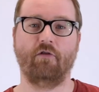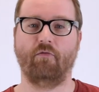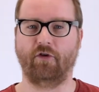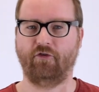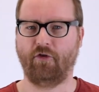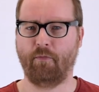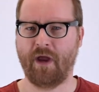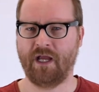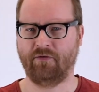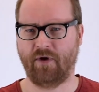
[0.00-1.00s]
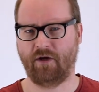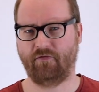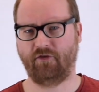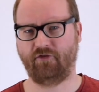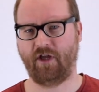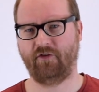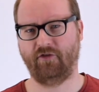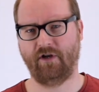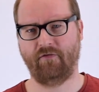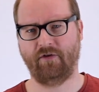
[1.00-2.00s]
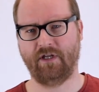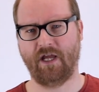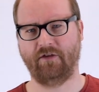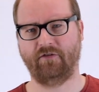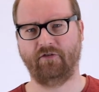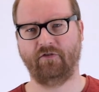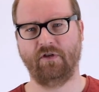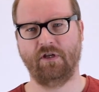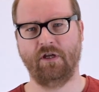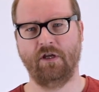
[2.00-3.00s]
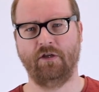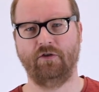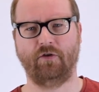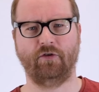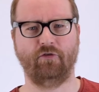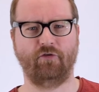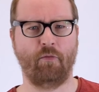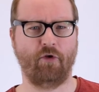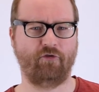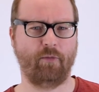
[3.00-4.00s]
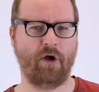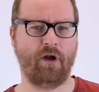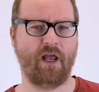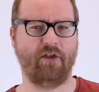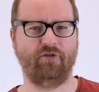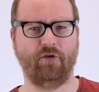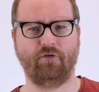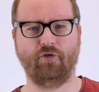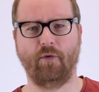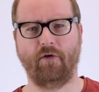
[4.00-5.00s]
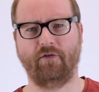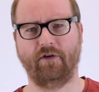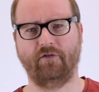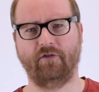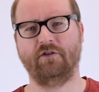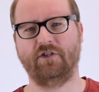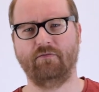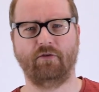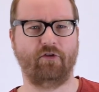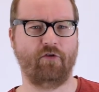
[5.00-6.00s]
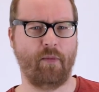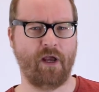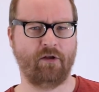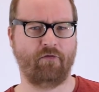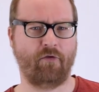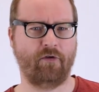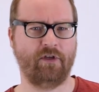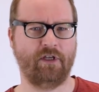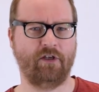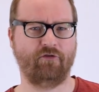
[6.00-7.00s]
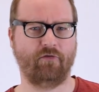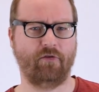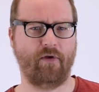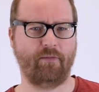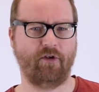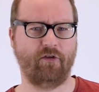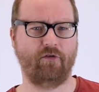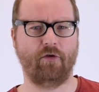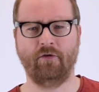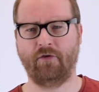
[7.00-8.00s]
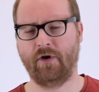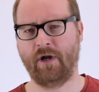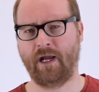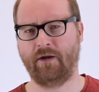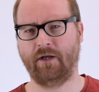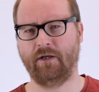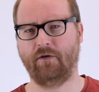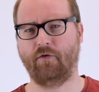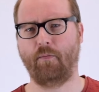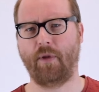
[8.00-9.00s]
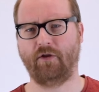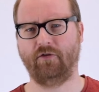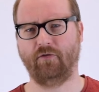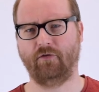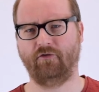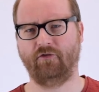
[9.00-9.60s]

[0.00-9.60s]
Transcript: What is the domain rank of the site delivering the answers? You can use the Mossbar SEO toolbar for this. See what the domain authority is of the website currently ranking compared to yours.